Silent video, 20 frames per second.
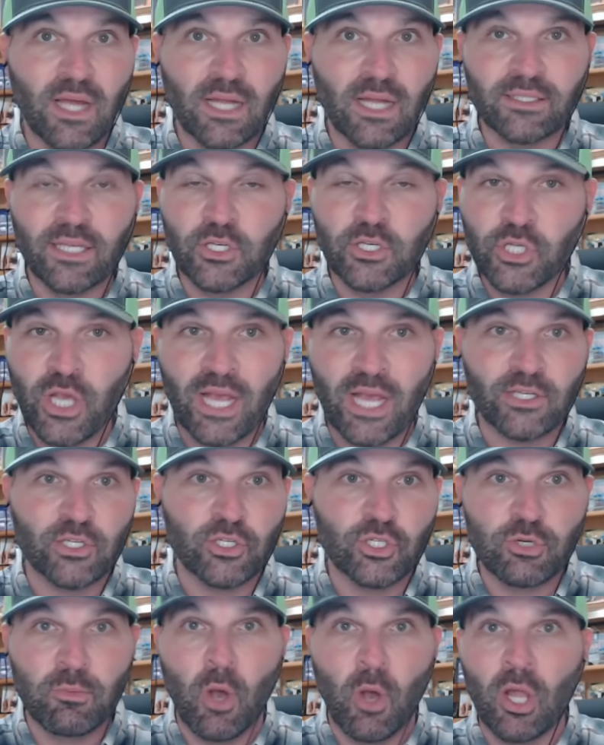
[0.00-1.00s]
Dante
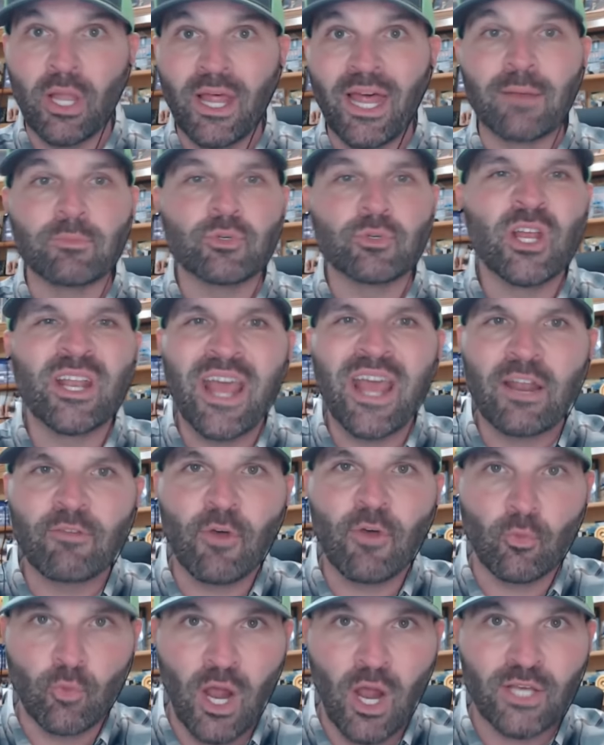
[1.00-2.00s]
Jackson, Jamal Adams. You had an
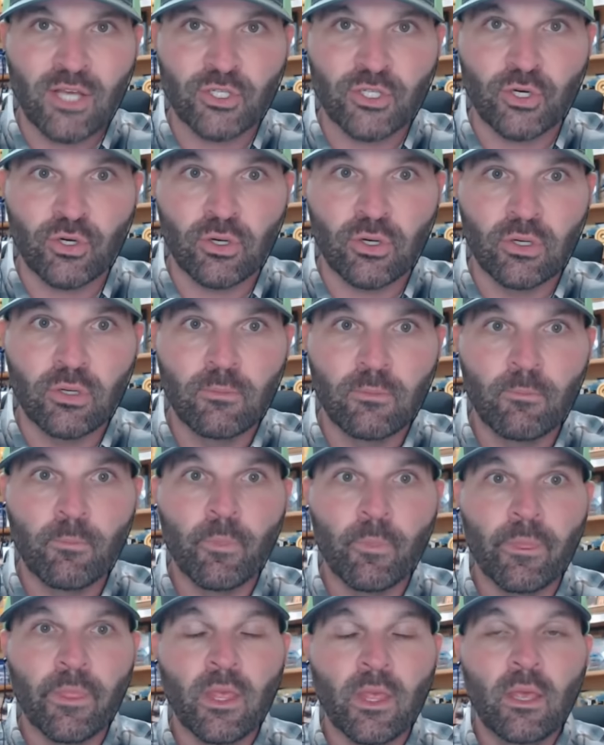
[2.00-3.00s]
NFL roster.
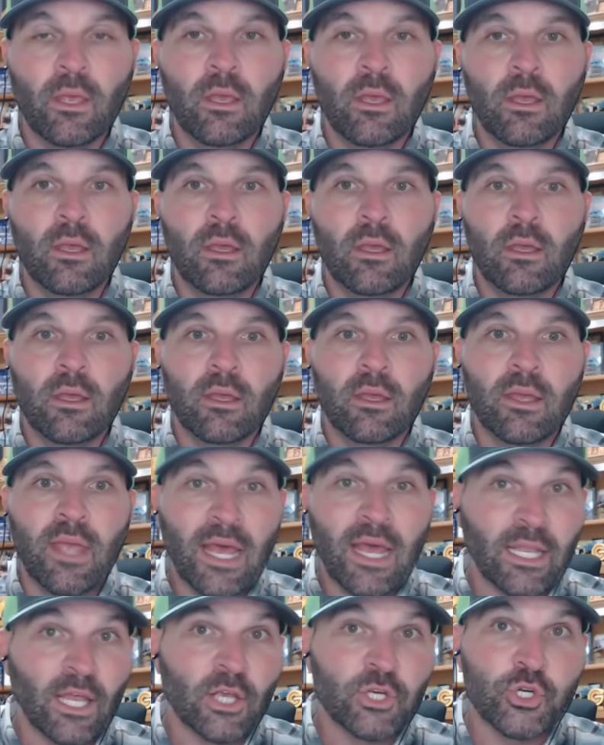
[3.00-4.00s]

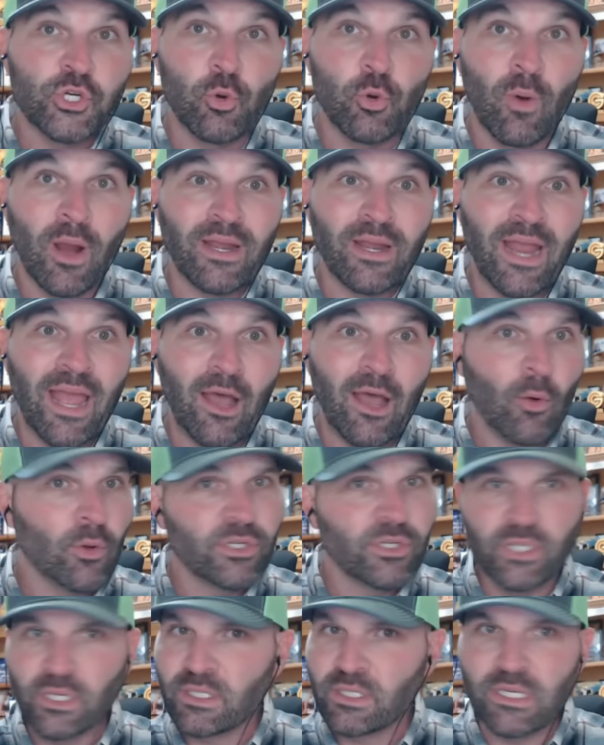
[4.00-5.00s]
LSU right now
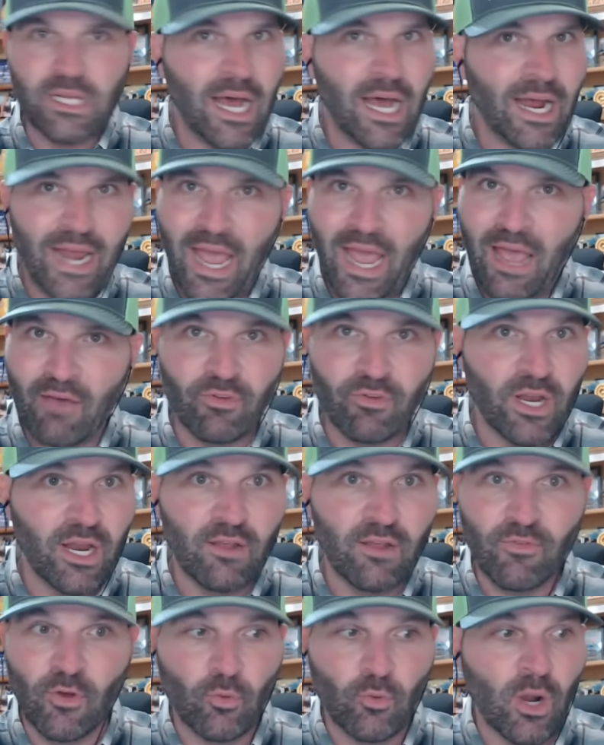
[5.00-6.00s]
does not have an
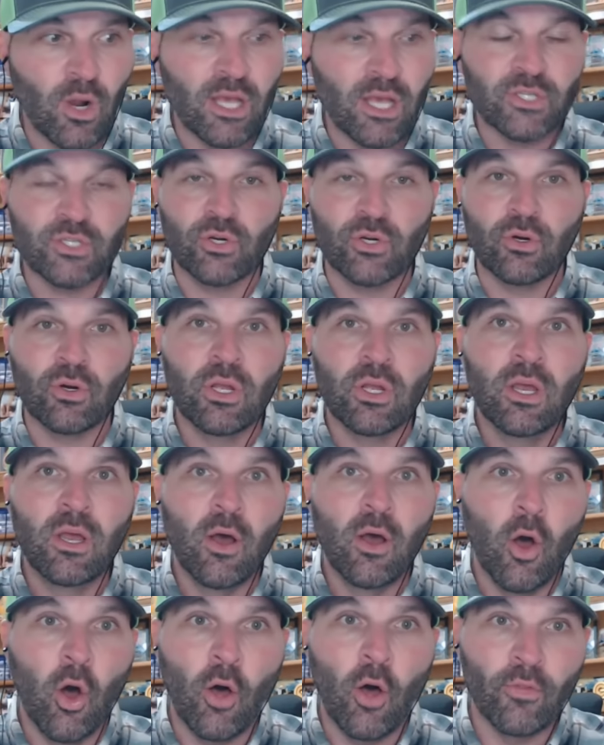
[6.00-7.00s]
NFL roster
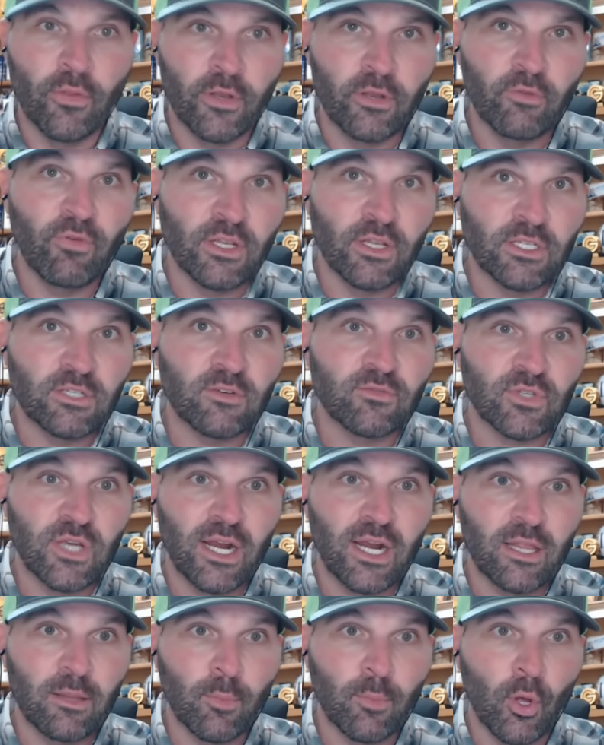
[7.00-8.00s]
on the defensive
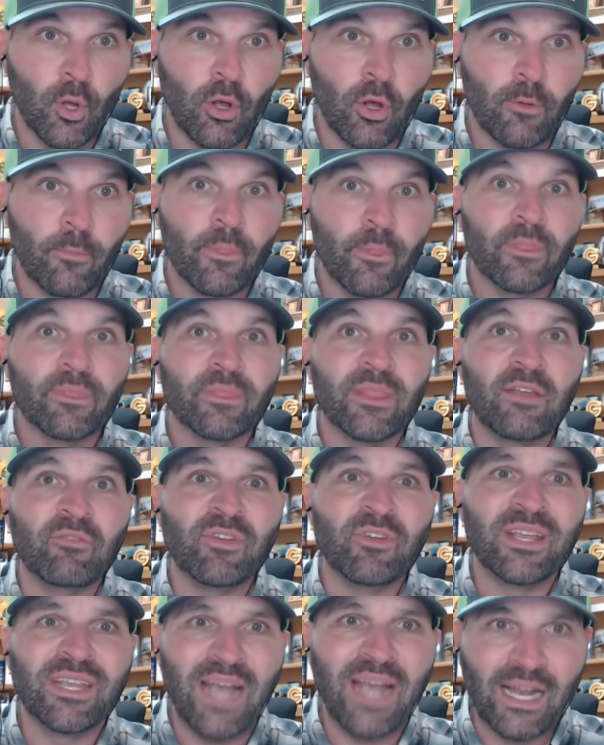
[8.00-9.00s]
side of the ball.
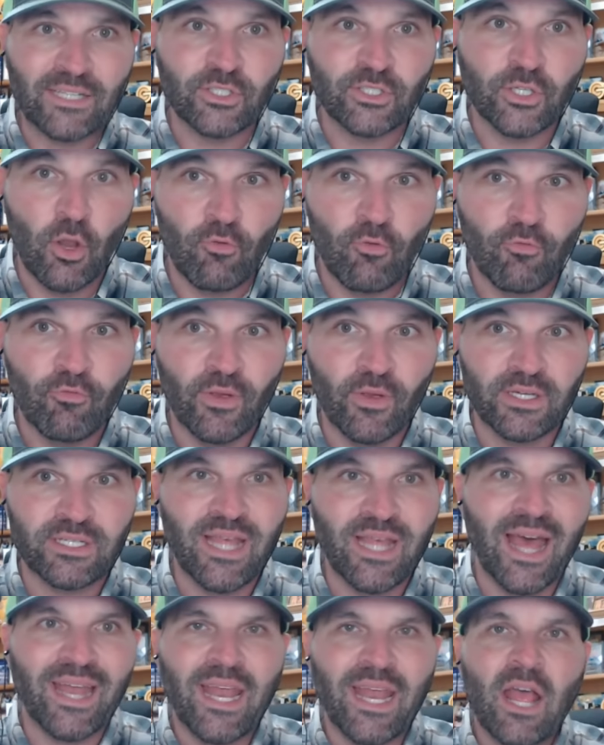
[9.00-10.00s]
They've got to go
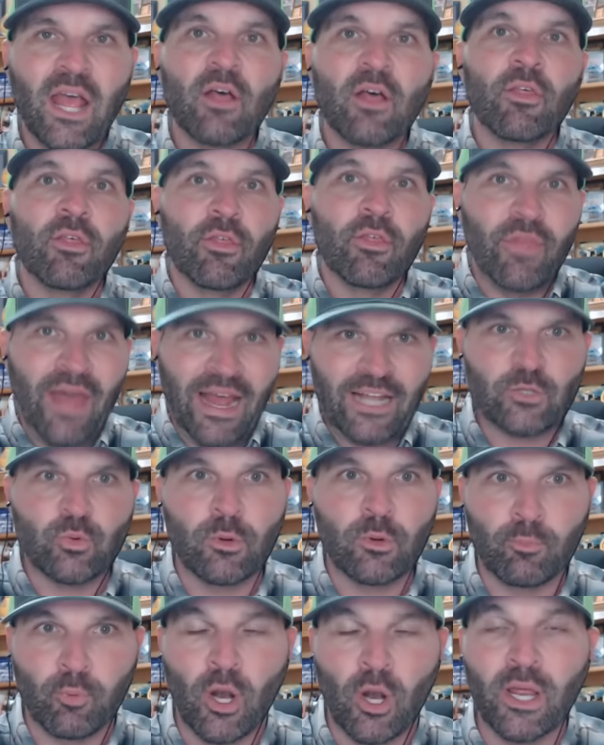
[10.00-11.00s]
fix that. That's
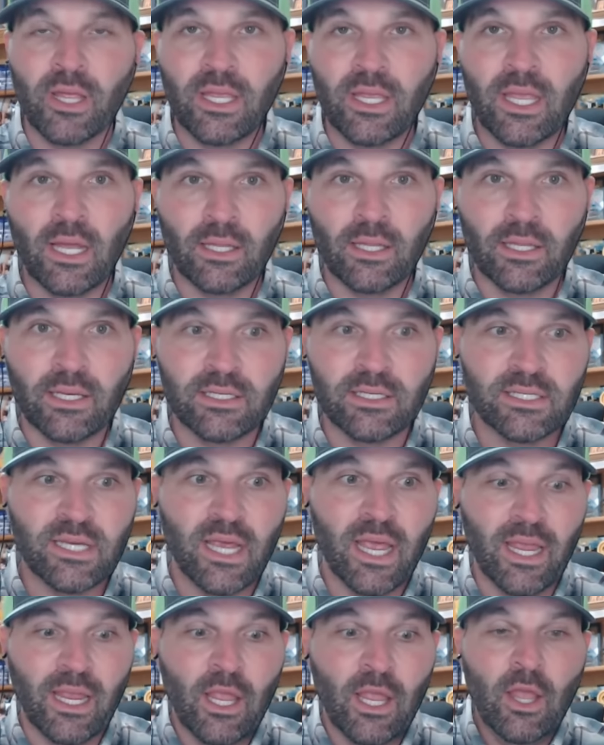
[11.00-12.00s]
what Brian Kelly is
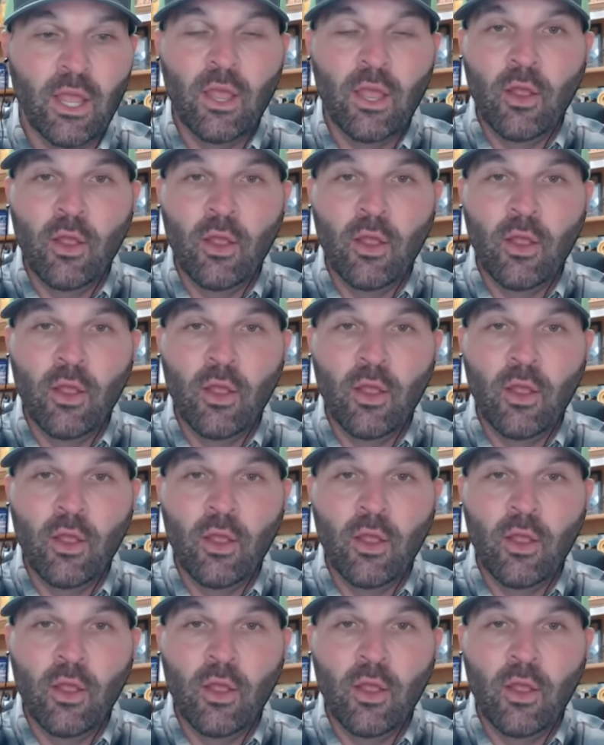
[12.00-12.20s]
saying.